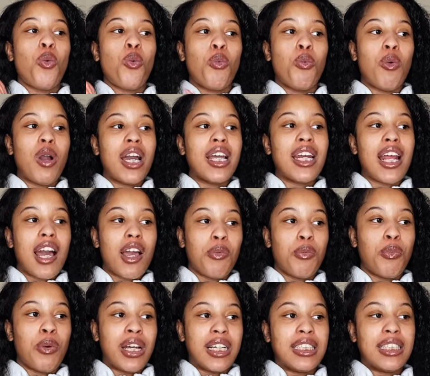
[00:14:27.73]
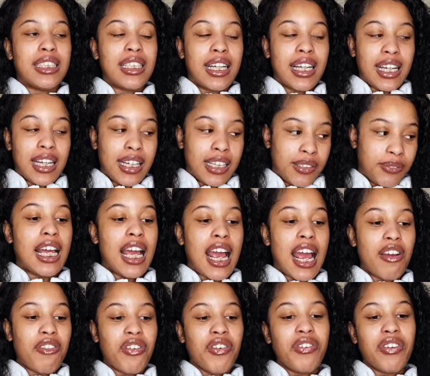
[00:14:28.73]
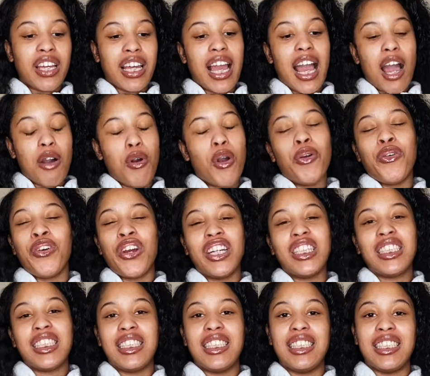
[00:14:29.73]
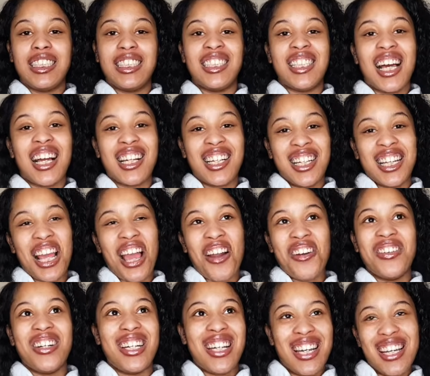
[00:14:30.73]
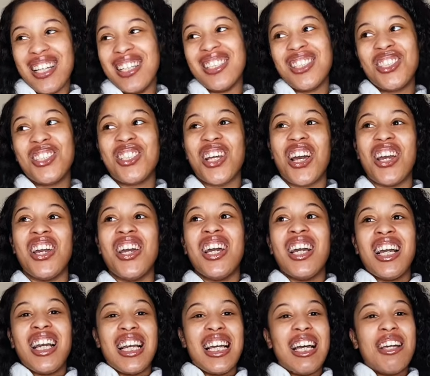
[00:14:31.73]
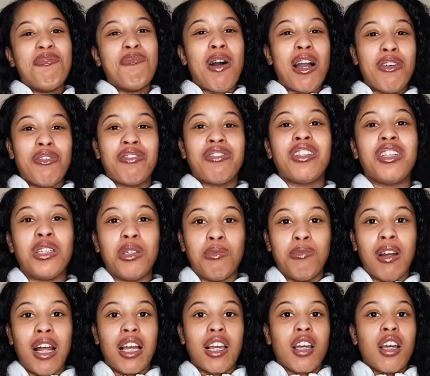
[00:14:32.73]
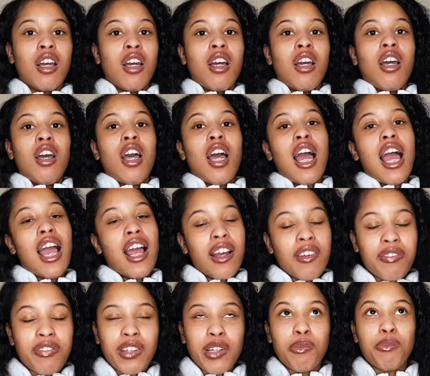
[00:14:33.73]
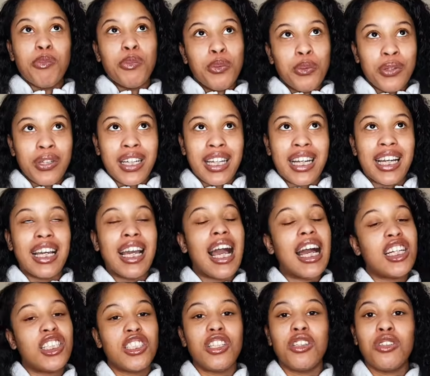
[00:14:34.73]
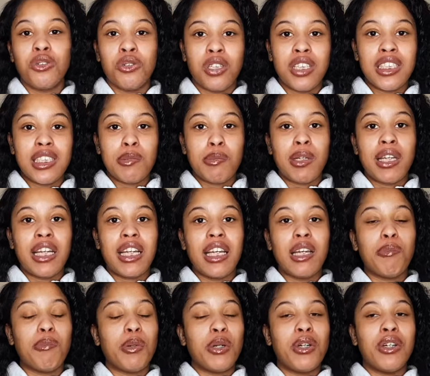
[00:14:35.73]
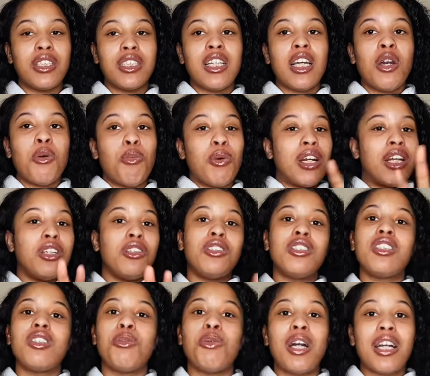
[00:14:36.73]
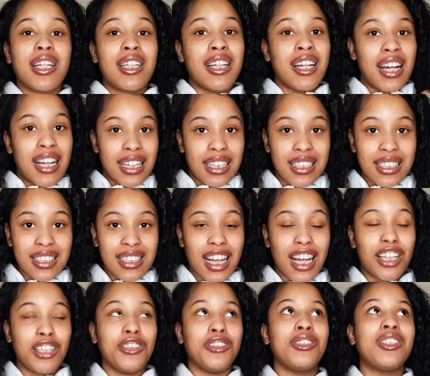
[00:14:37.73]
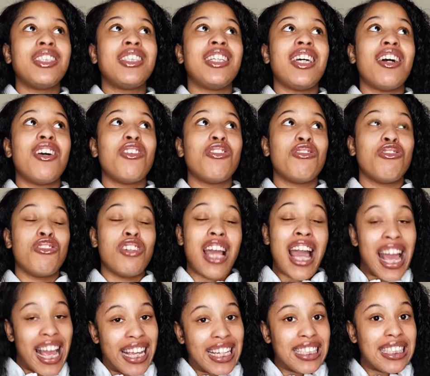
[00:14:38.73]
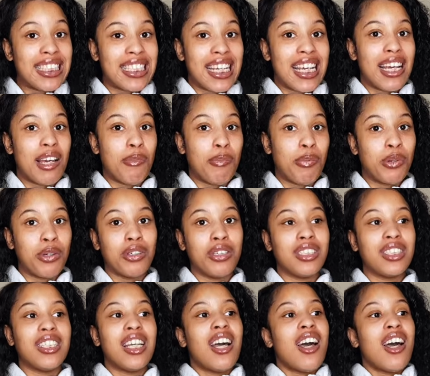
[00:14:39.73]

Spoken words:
when I went in, everything how I wrote it is exactly how it is. So my room, every morning, it actually annoys me, because when I used to work nights, I used to hate it, because